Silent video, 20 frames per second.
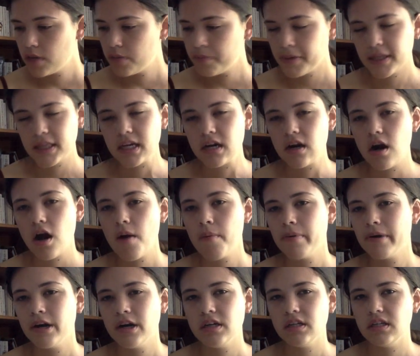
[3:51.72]
But they're all
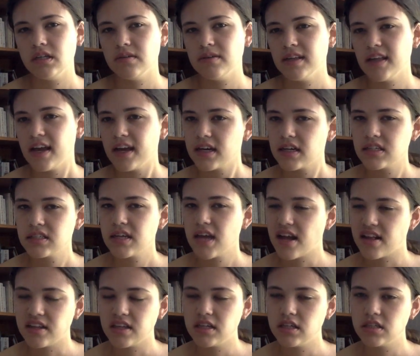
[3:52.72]
pretty, like I
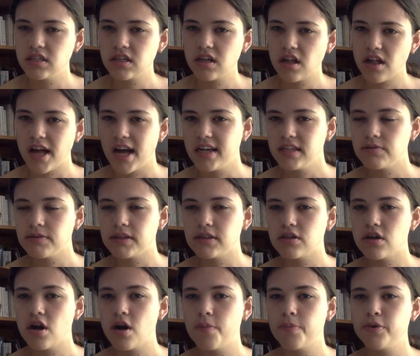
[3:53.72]
said, his classmates
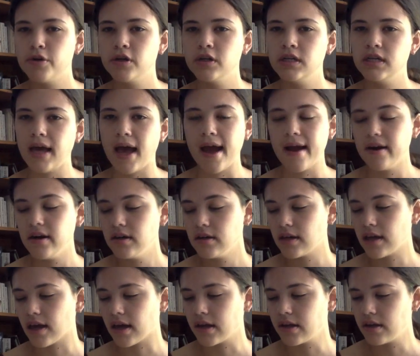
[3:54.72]
are all pretty
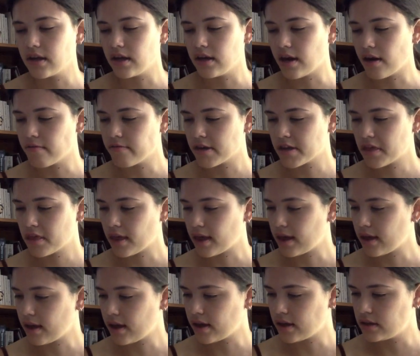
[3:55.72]
arrogant and
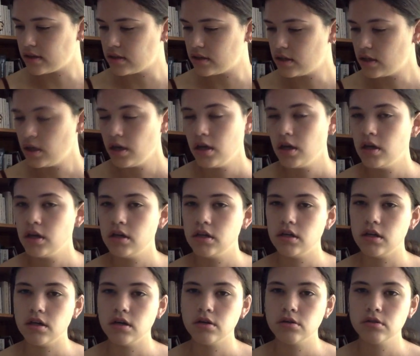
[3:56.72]
everything, and,
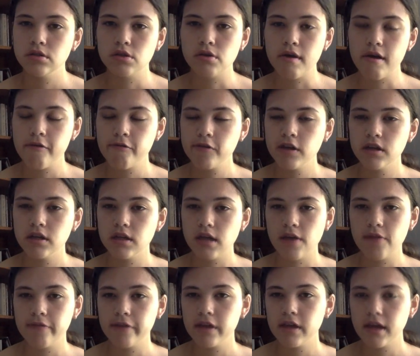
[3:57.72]
so I feel
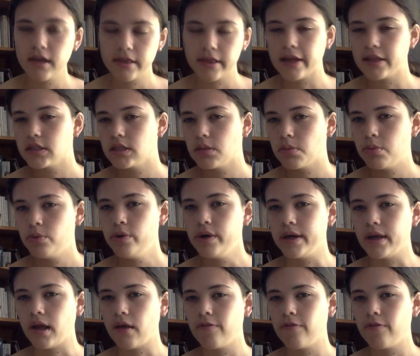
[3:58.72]
like that's the point.